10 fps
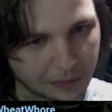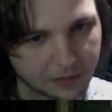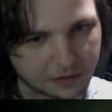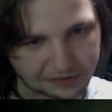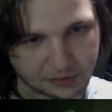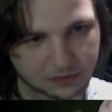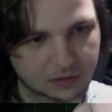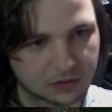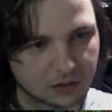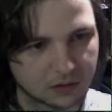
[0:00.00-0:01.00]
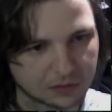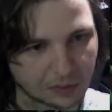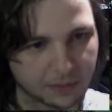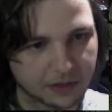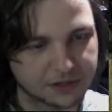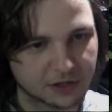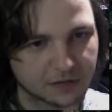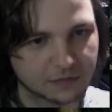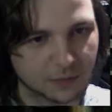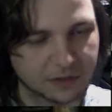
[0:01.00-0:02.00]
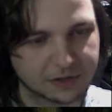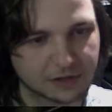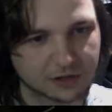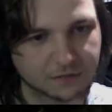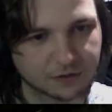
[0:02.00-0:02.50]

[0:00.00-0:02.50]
Oh, no, that's oh, my bad. Do you want me to no, turn? No, you want me to turn for